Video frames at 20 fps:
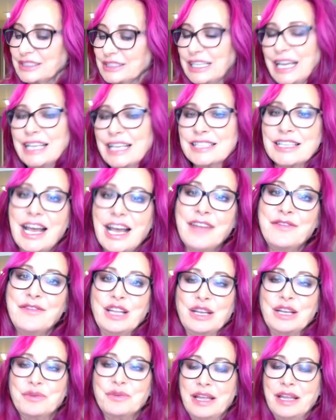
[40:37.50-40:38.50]
And I feel
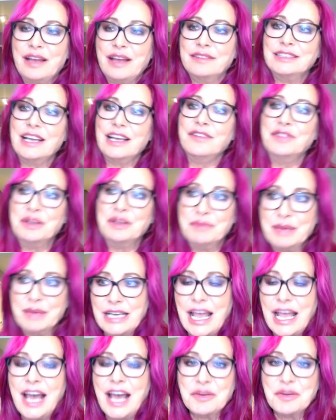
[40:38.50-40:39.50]
like we have definitely been
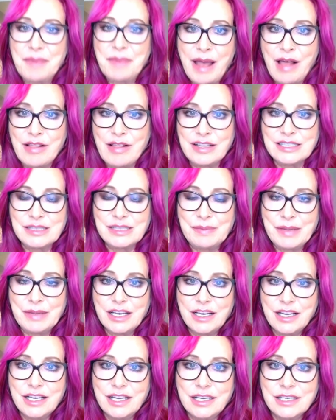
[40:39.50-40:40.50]
out of balance
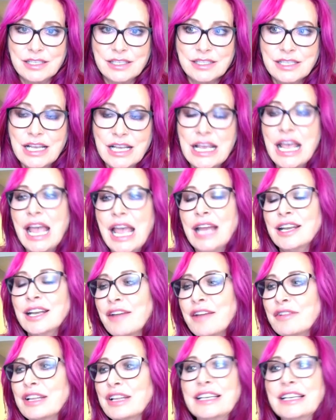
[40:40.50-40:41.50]
because, and
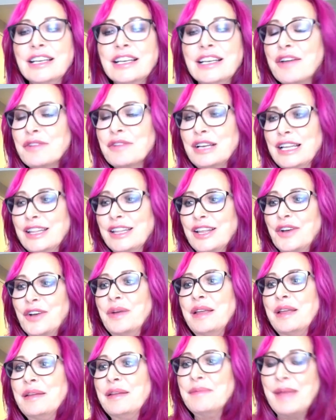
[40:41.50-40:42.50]
not really though.
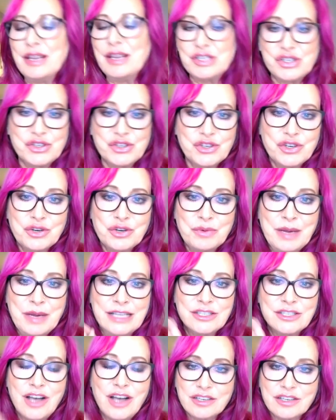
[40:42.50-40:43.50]
We made sure we
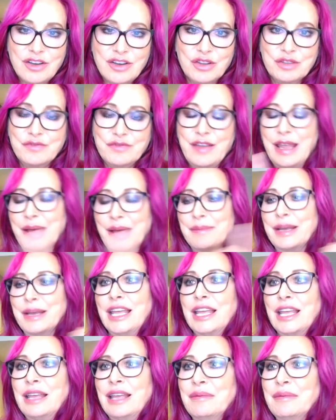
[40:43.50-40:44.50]
talked to all the
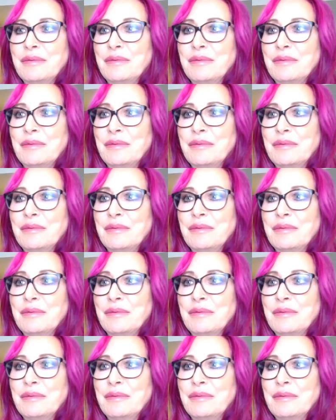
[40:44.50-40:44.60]
family.